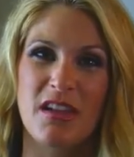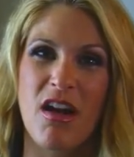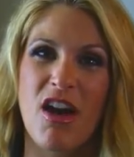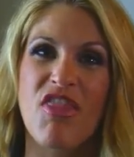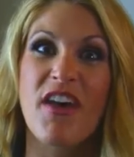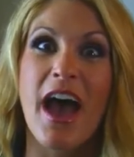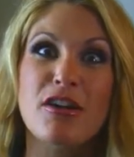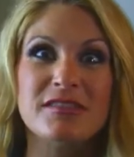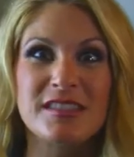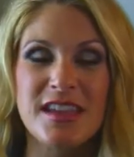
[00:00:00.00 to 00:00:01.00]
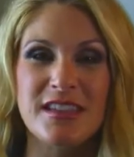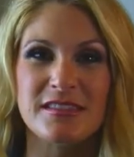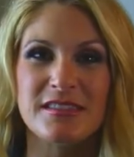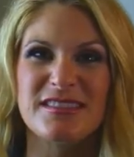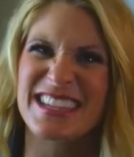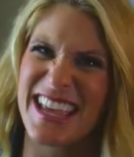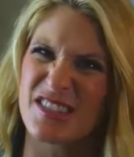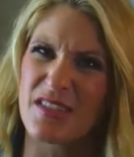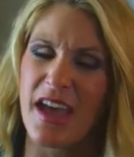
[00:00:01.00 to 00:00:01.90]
There are thousands, tens,